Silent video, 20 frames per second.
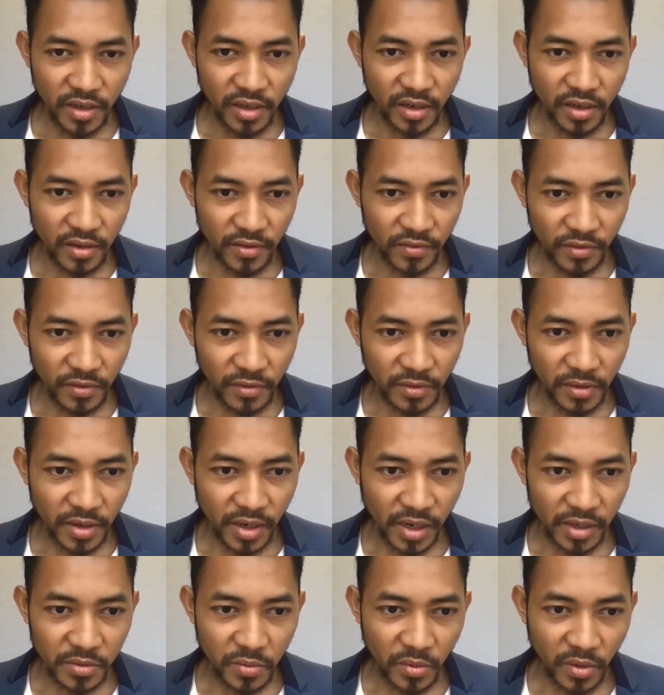if you
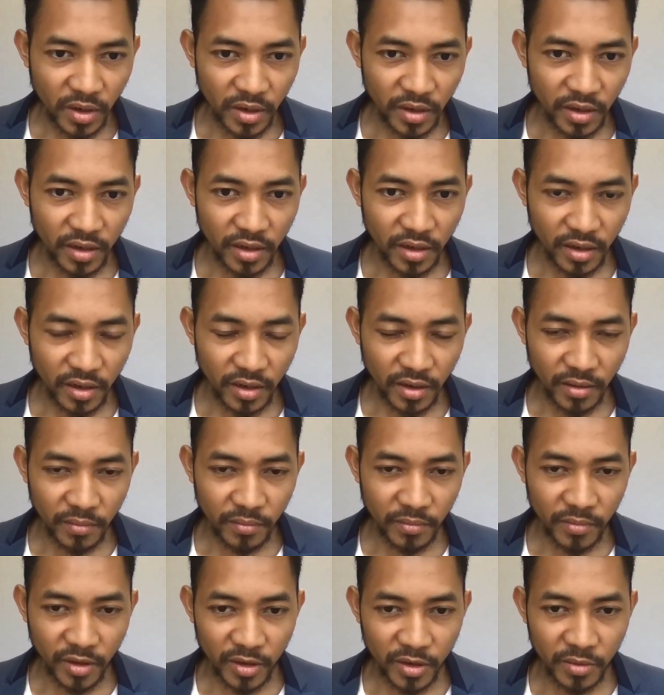guys want to
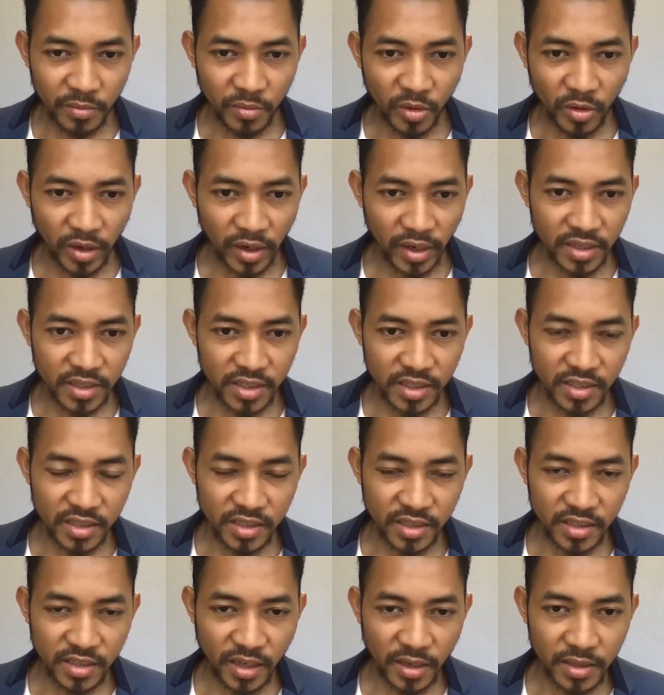learn more
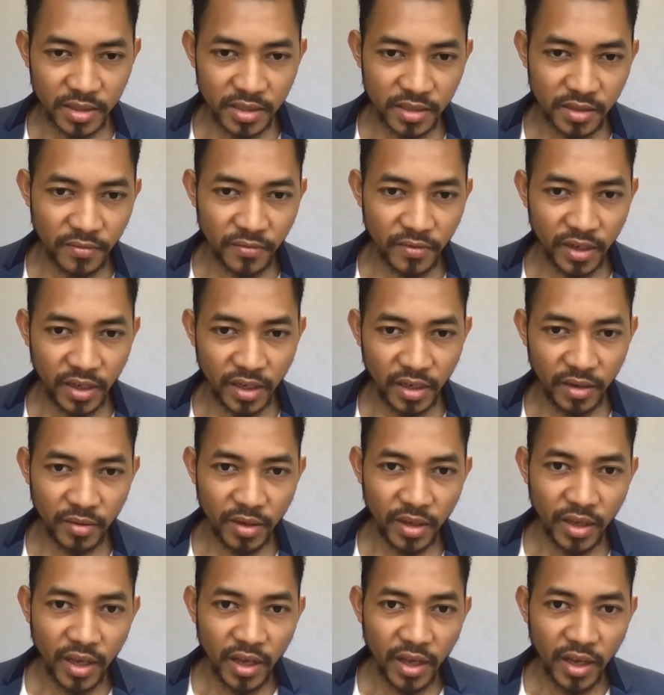extensively.